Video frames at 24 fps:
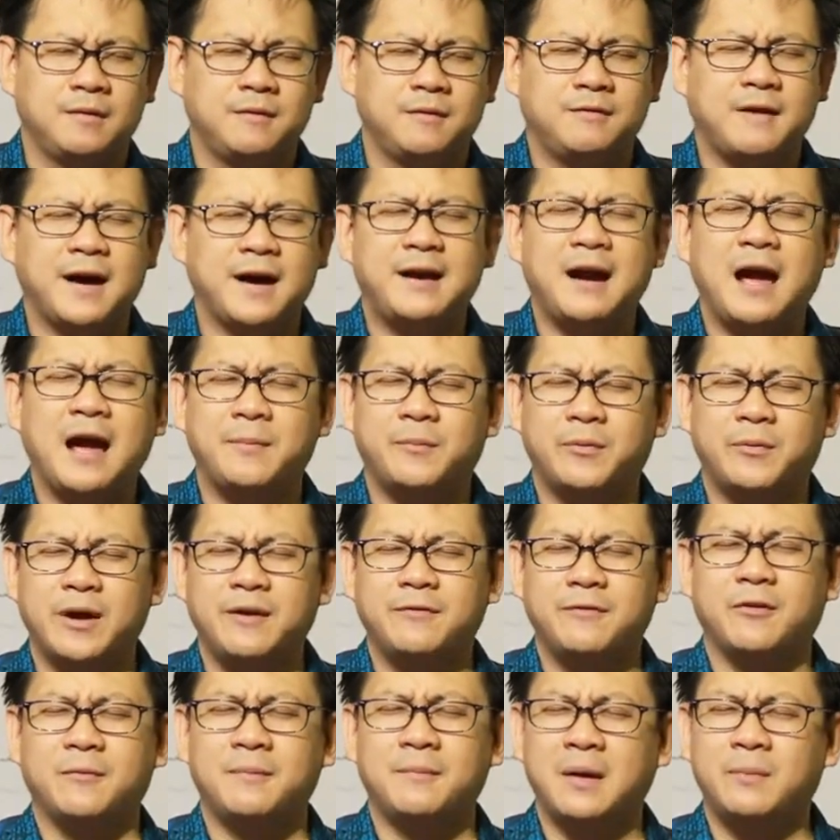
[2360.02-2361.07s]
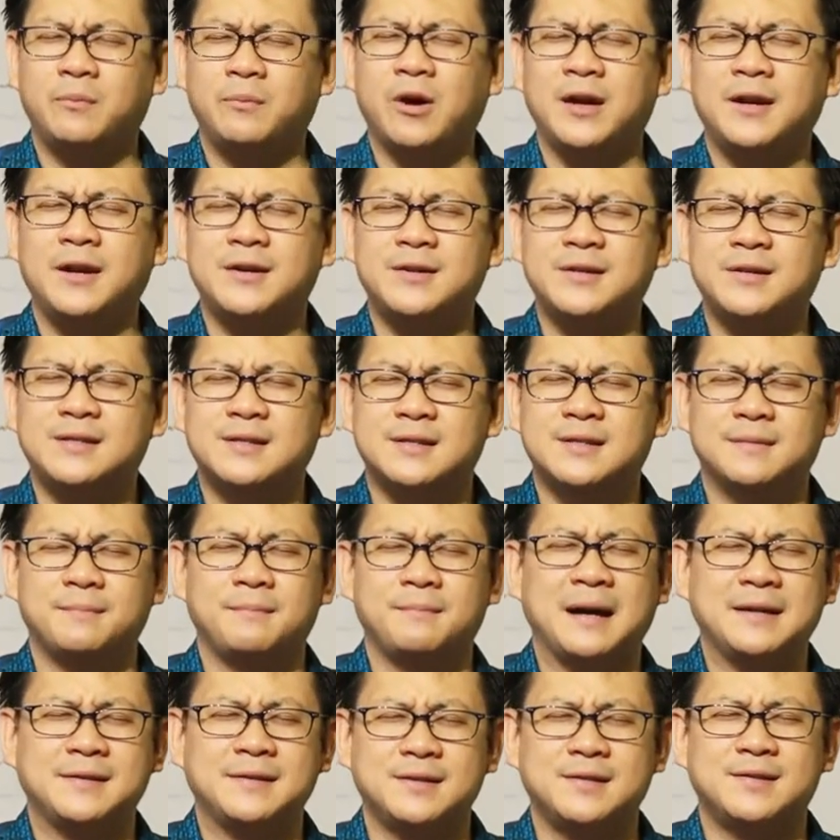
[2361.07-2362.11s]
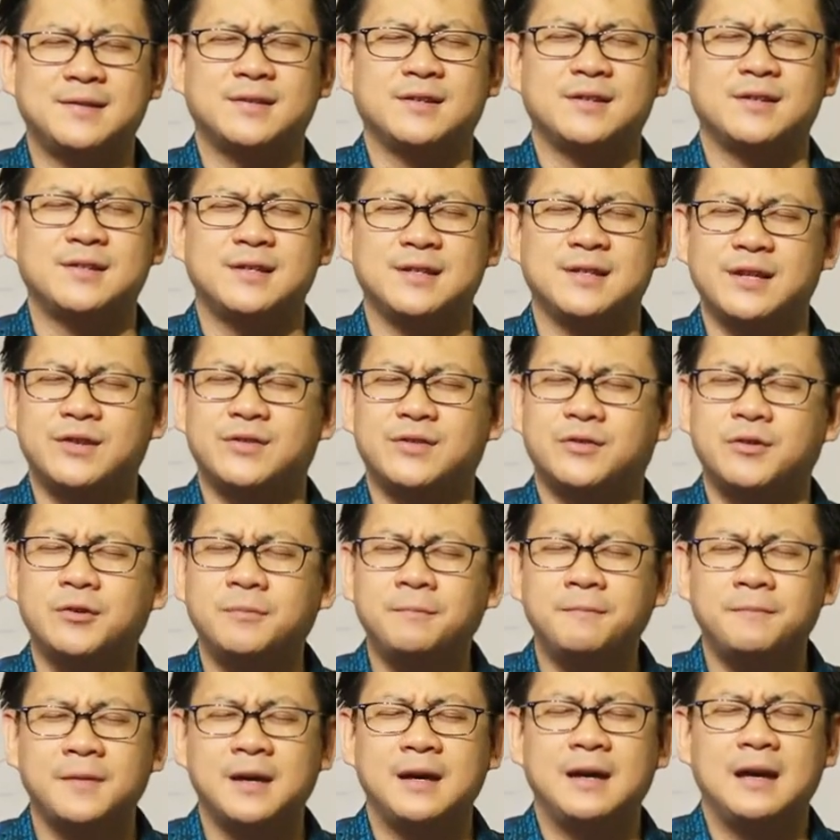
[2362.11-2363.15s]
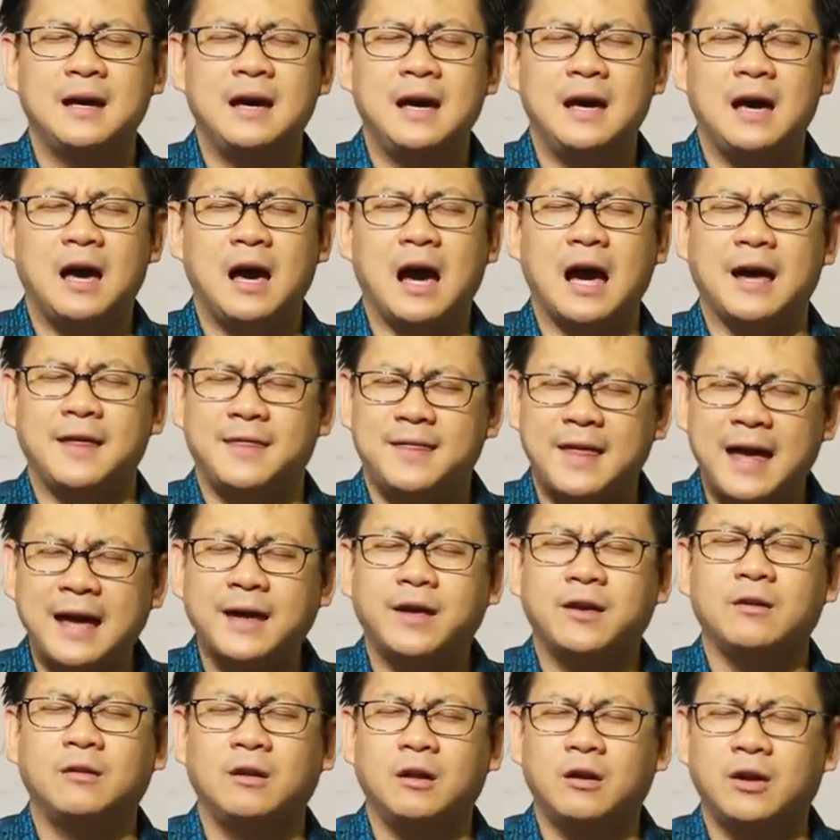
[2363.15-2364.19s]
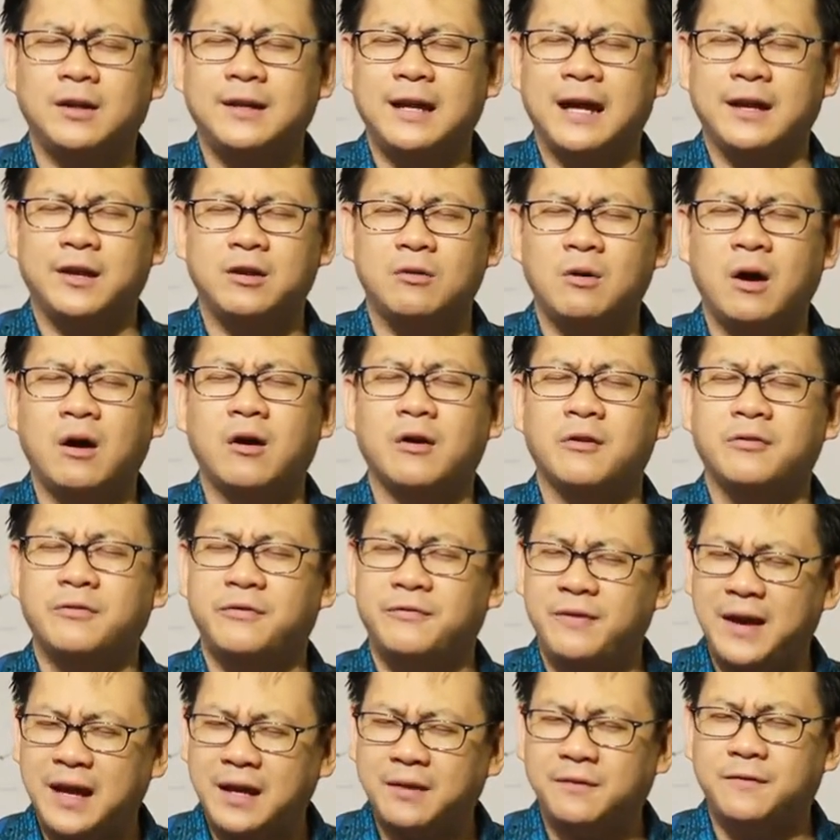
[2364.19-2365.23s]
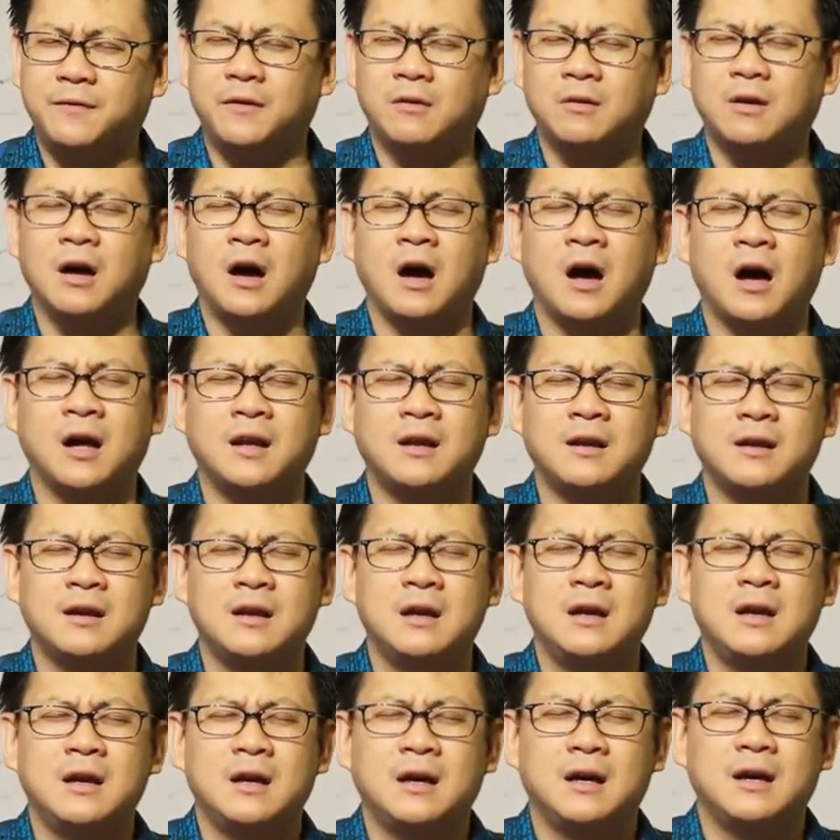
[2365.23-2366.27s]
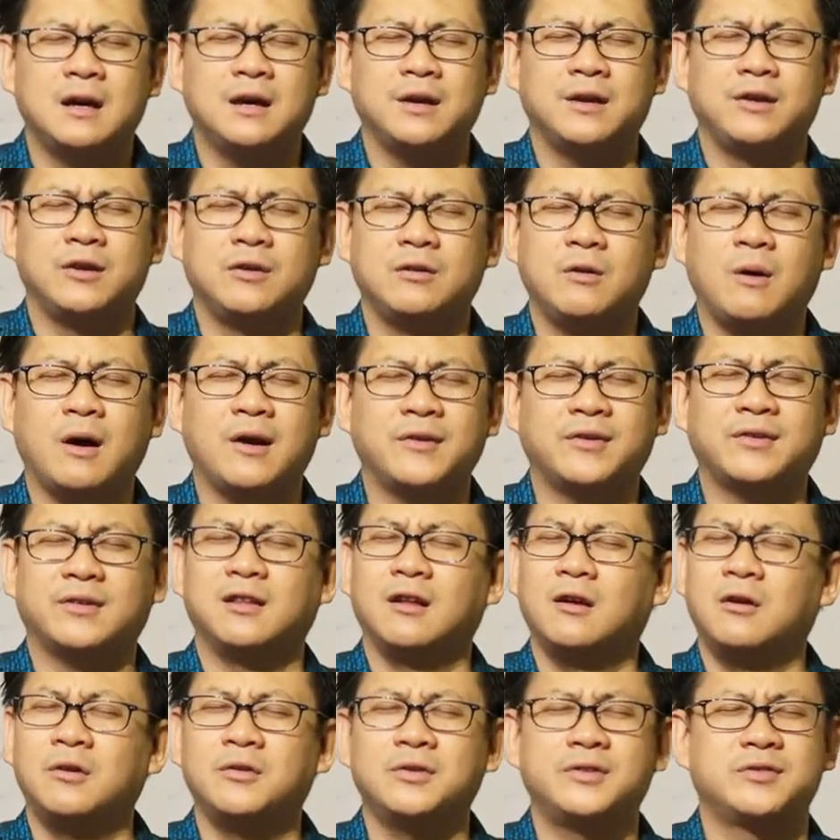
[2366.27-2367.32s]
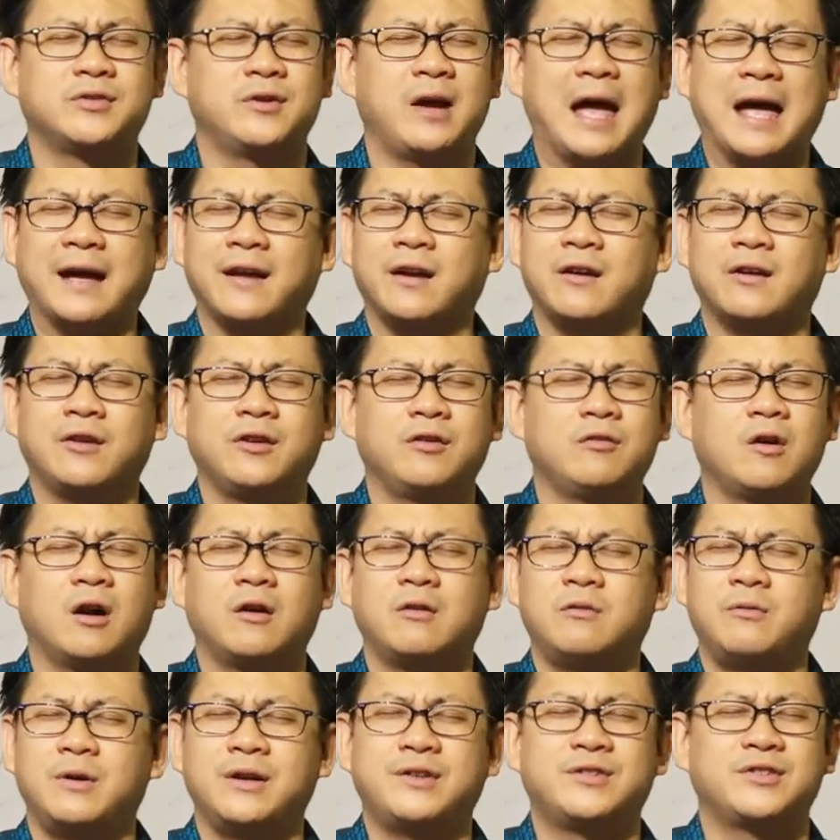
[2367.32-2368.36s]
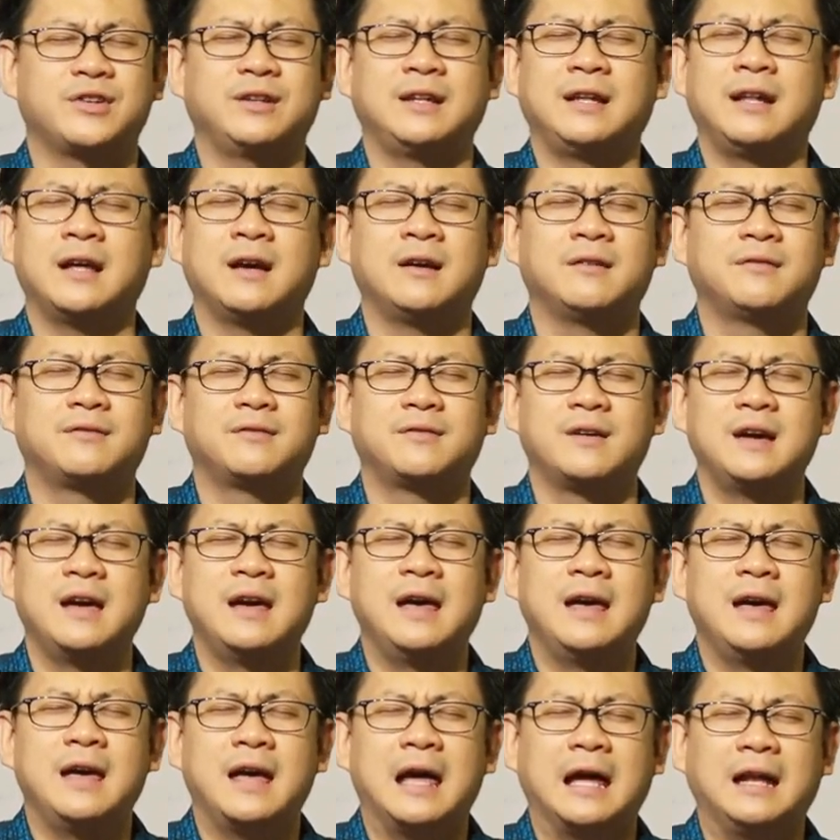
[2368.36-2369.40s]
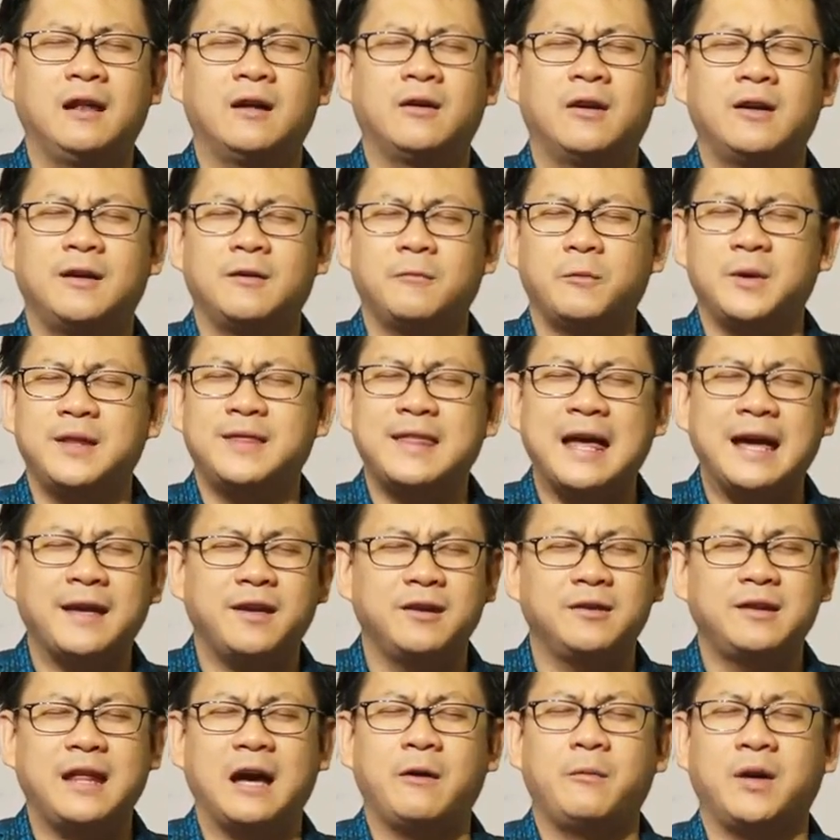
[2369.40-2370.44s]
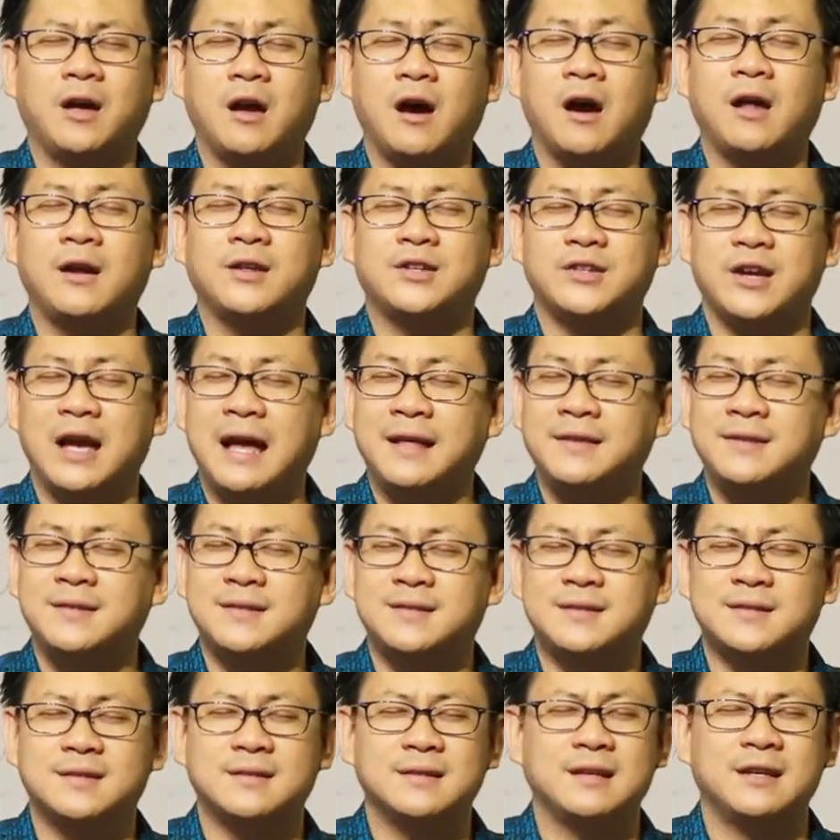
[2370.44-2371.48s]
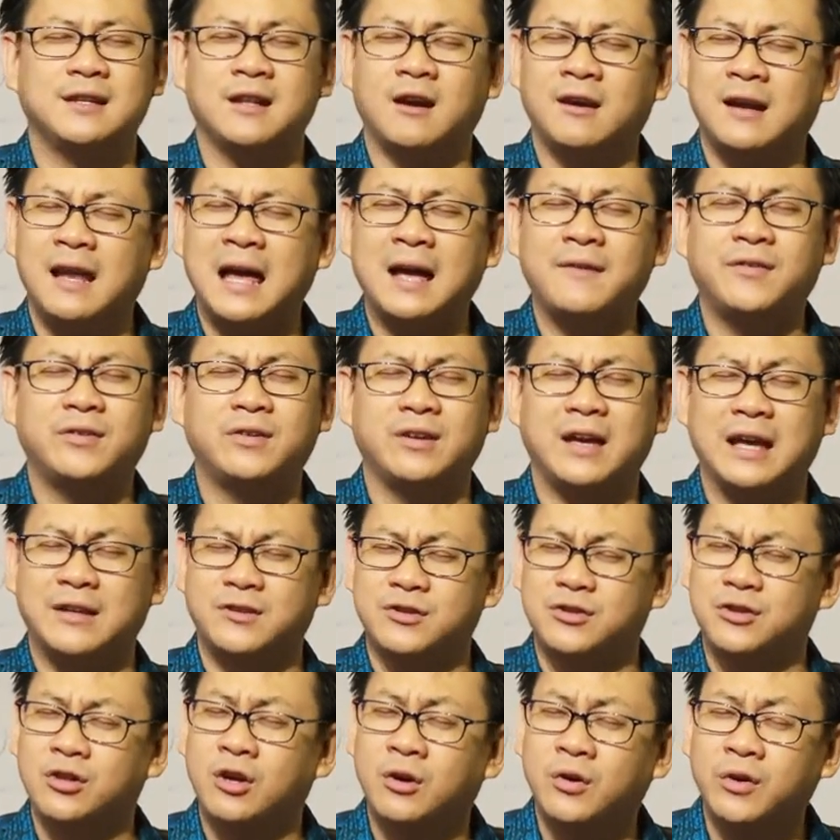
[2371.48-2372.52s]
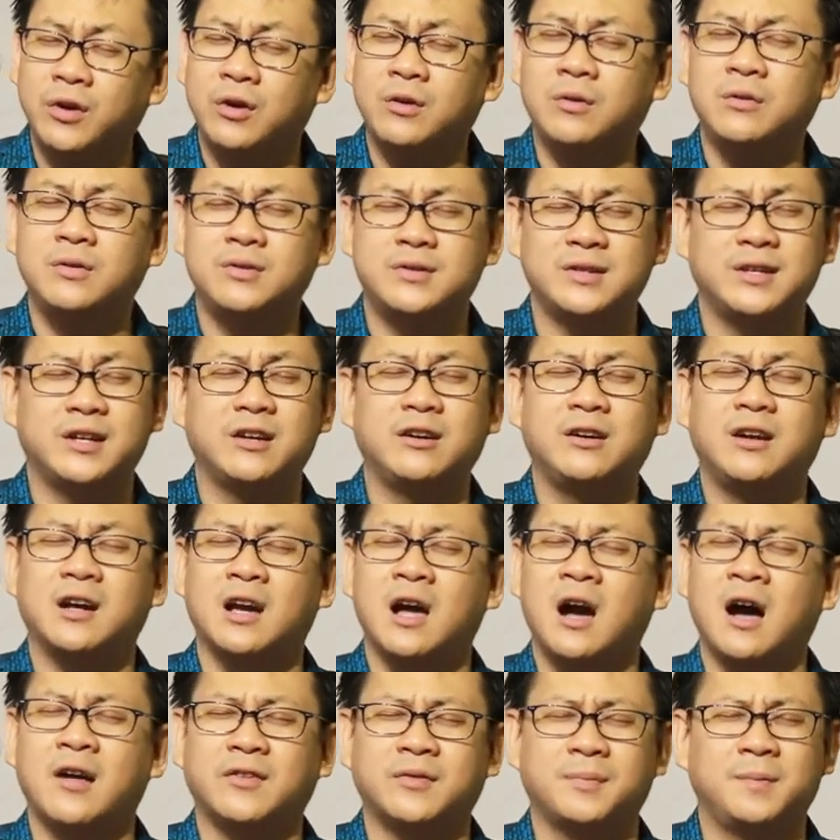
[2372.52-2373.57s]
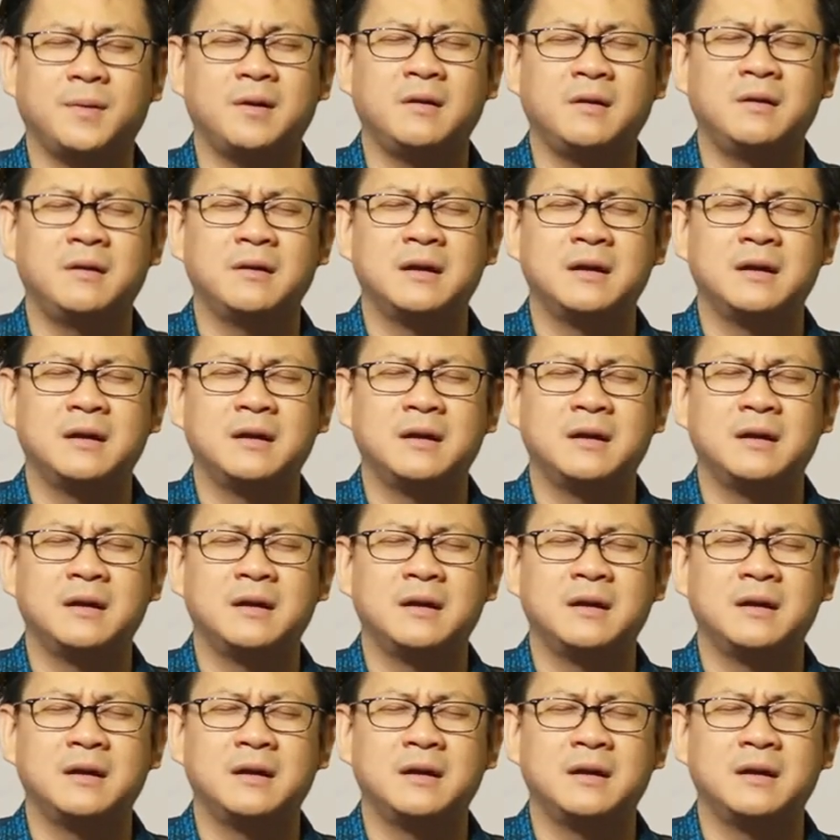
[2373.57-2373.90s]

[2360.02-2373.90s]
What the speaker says: Father, I pray for my brothers, my sisters in this room. I thank you, Lord, that you are a faithful God. You are slow to anger. You are rich in love. And Lord, we thank you that we got a chance in our lives to get to know you, to hear the gospel.